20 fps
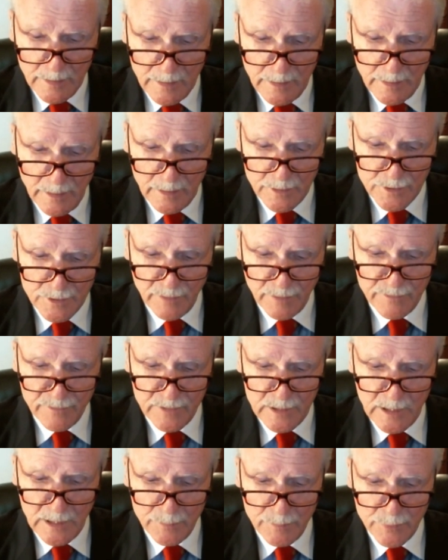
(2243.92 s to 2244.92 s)
and a
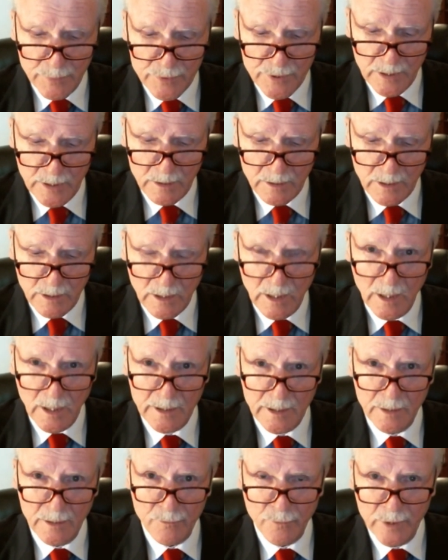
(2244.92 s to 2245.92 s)
17%
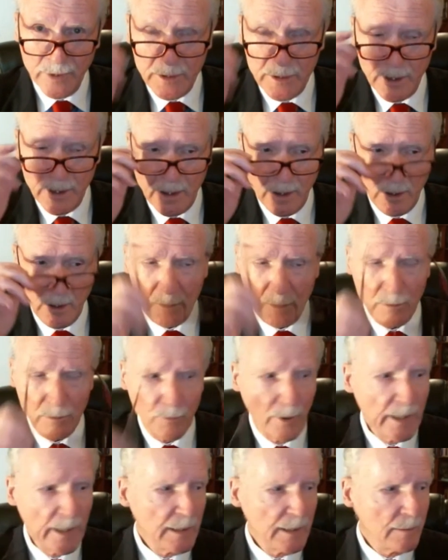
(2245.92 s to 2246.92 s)
decline in retail
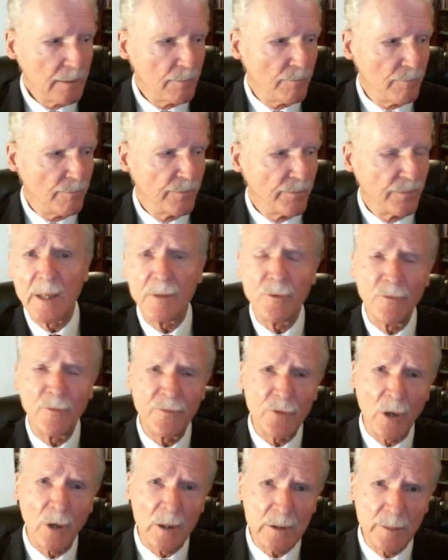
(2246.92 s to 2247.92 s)
trade. You've
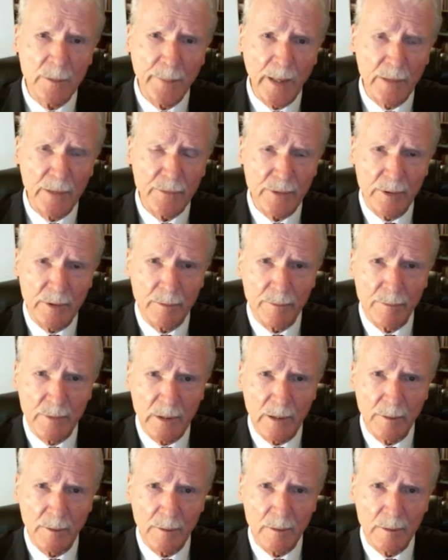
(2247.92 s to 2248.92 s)
talked about the
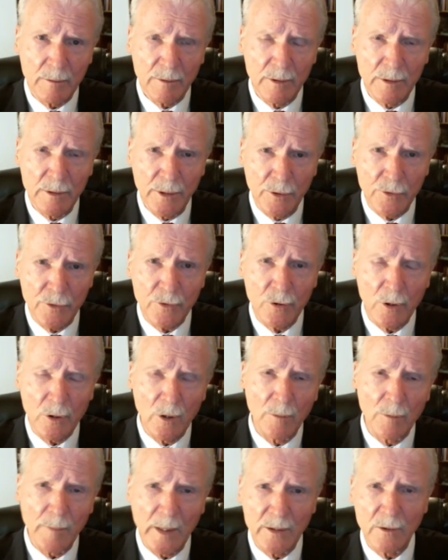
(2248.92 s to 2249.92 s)
near
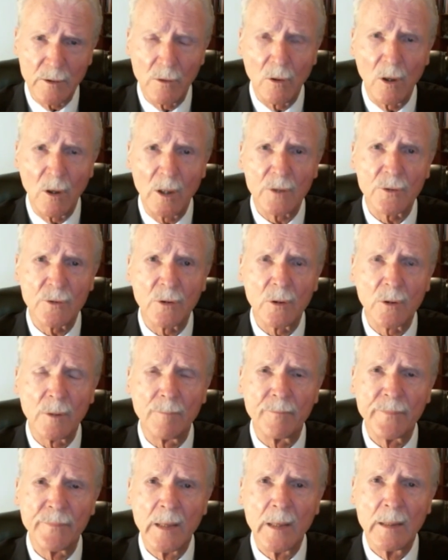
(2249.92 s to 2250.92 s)
term and the long
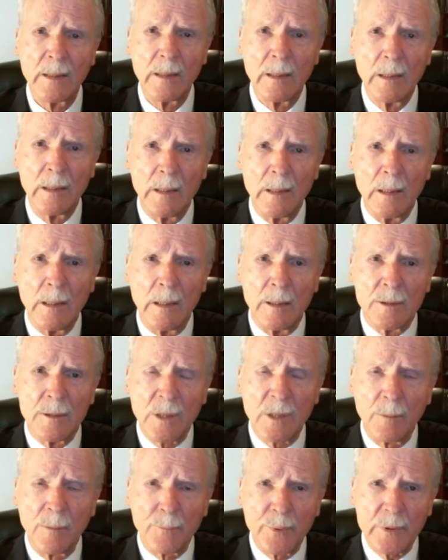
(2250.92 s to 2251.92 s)
term.
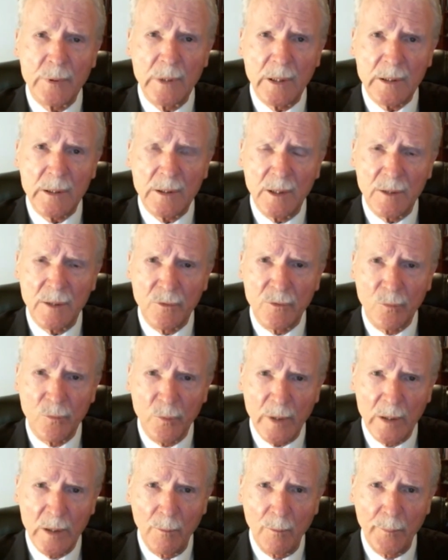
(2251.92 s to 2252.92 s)
Some predict that the
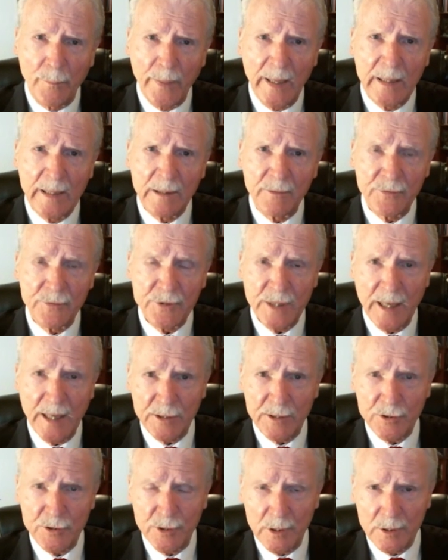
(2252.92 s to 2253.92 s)
real bite of
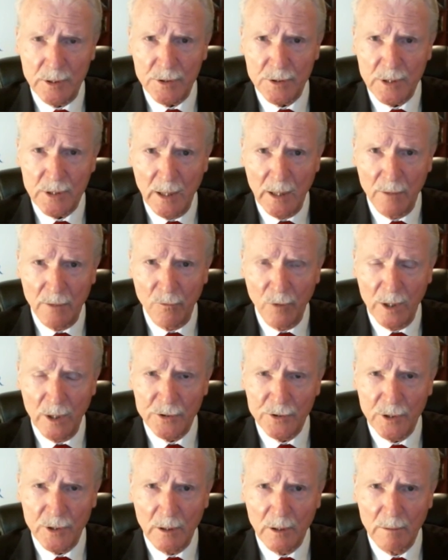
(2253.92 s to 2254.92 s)
sanctions on
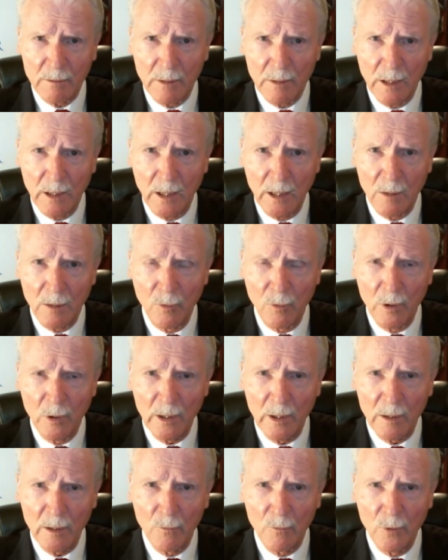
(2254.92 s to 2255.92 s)
Russia
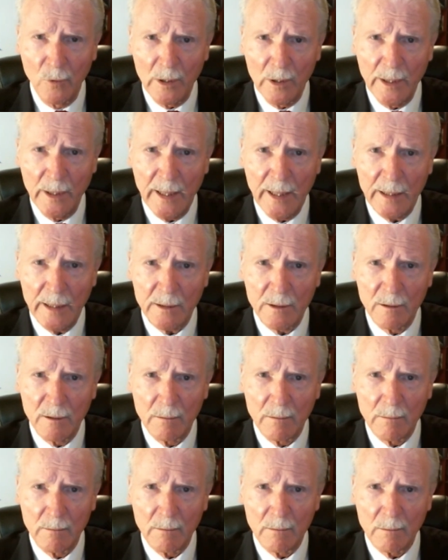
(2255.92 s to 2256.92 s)
will hit
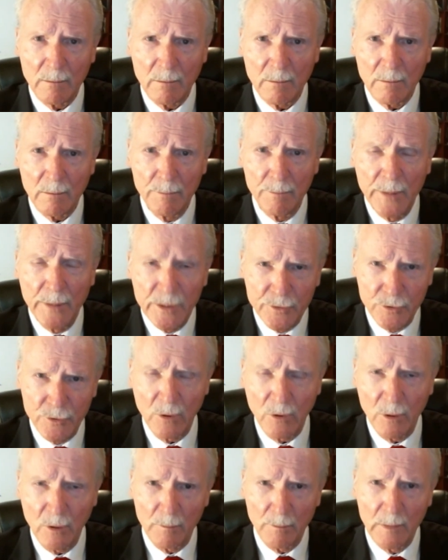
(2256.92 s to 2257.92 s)

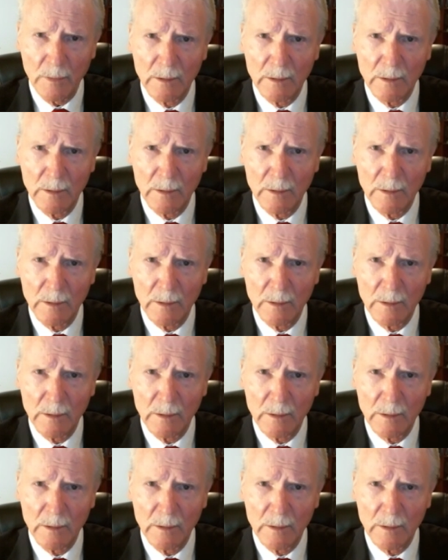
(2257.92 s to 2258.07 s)
midterm,